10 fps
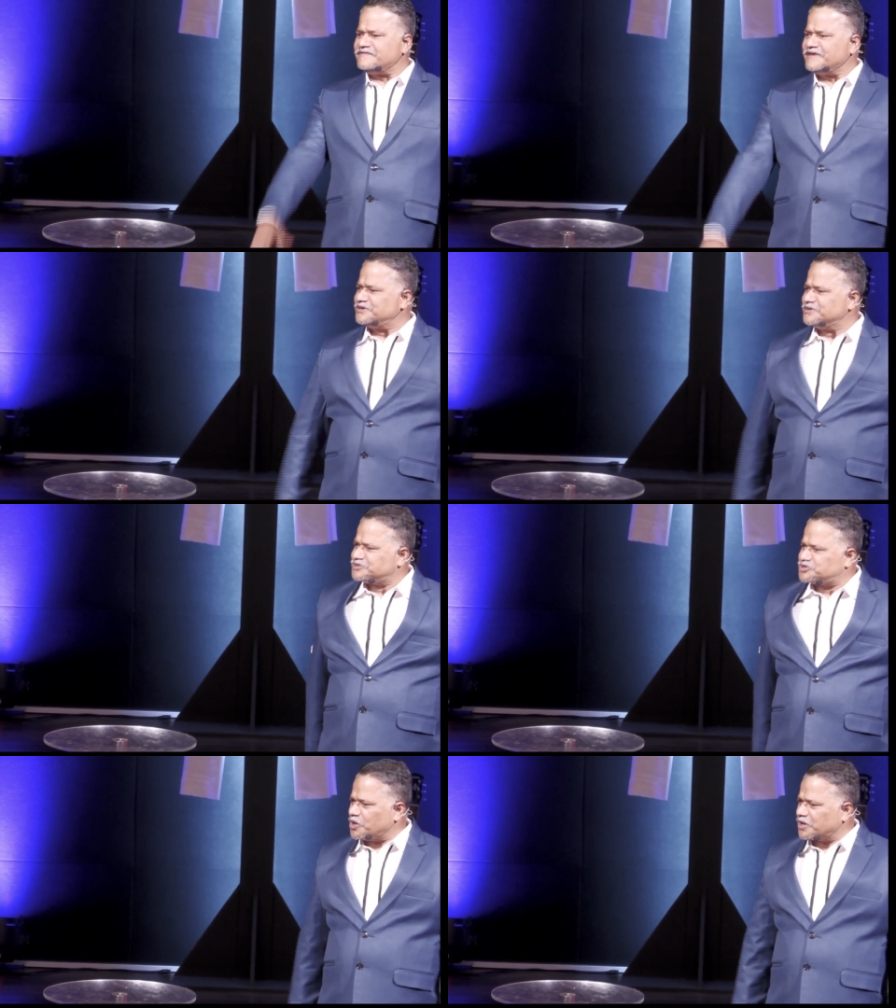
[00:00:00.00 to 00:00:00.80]
he went to
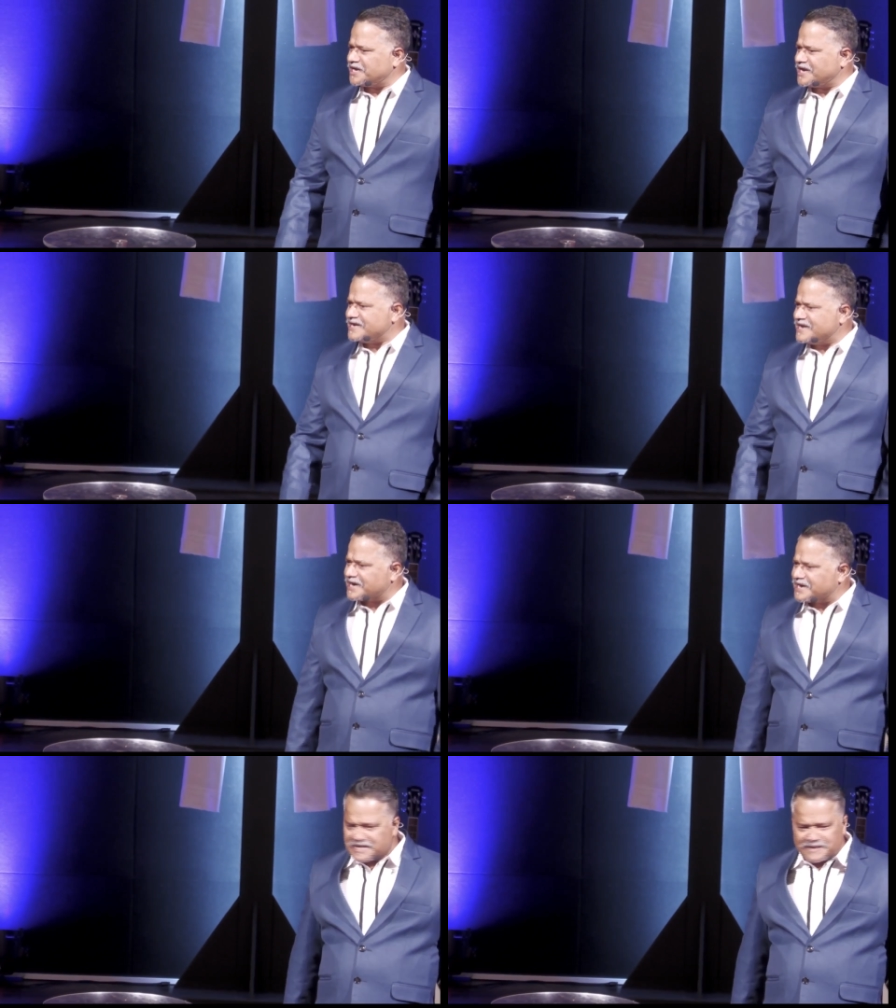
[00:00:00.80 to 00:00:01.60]
Jordan and he had
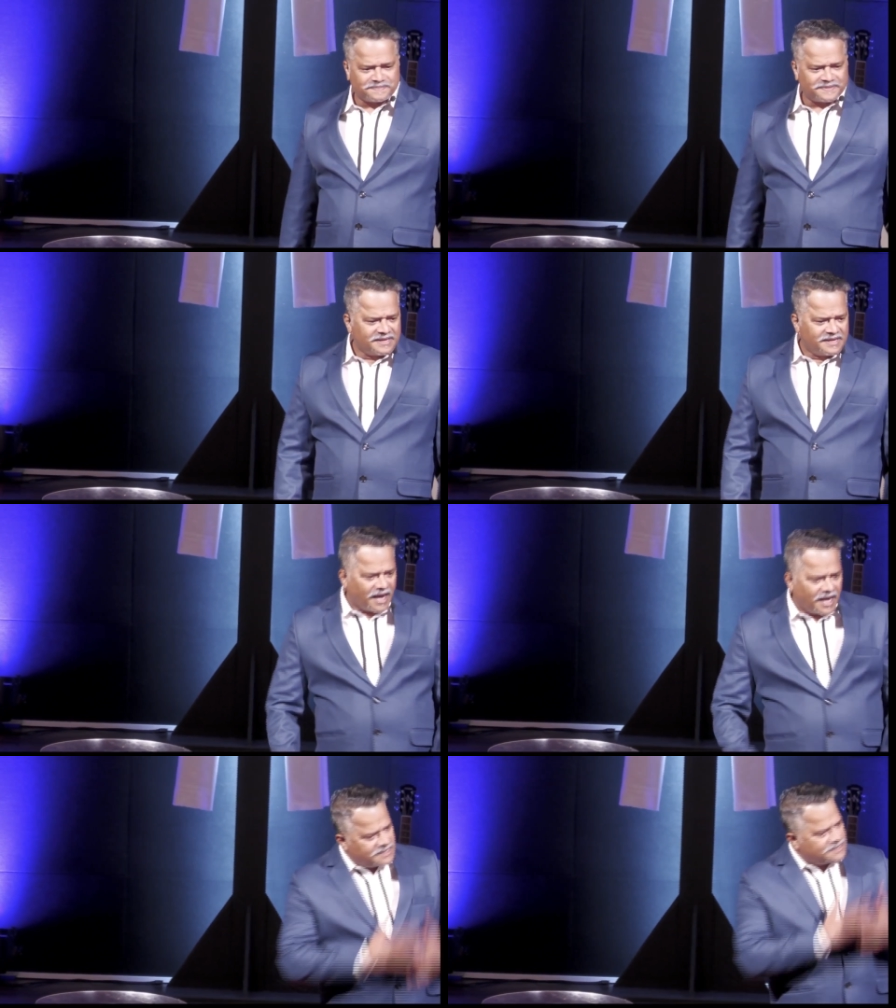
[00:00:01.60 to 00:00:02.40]
a dip,
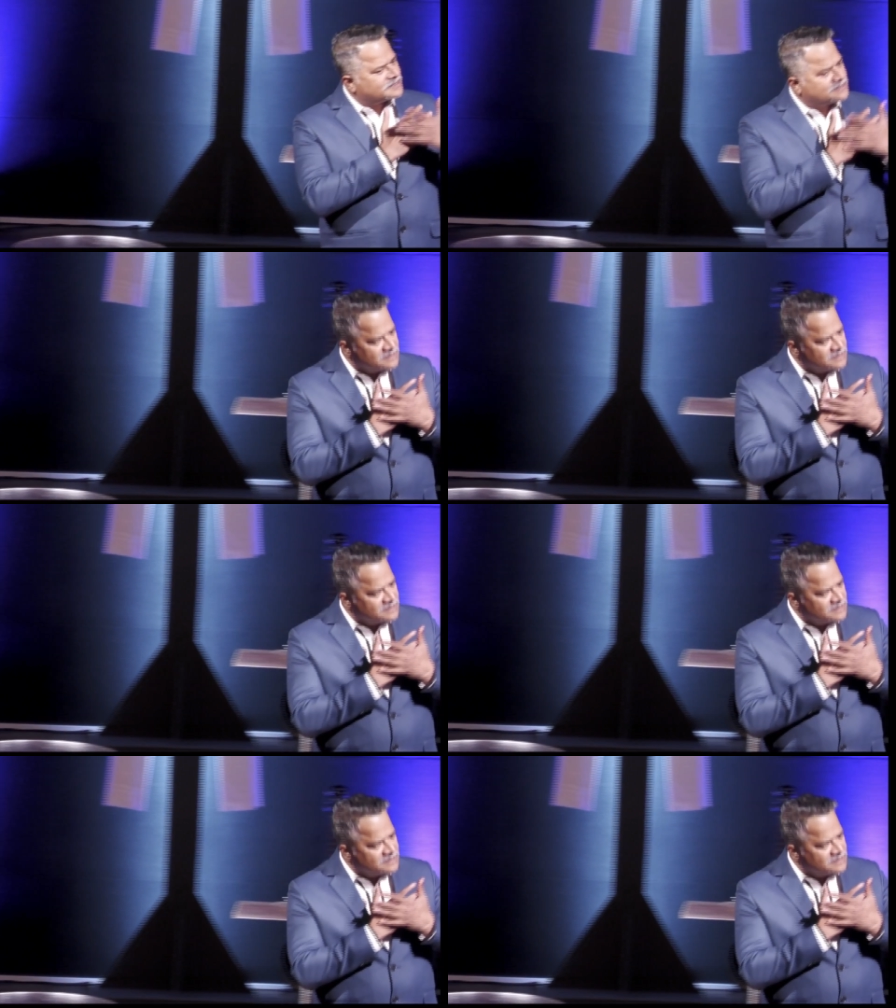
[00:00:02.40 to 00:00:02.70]
and his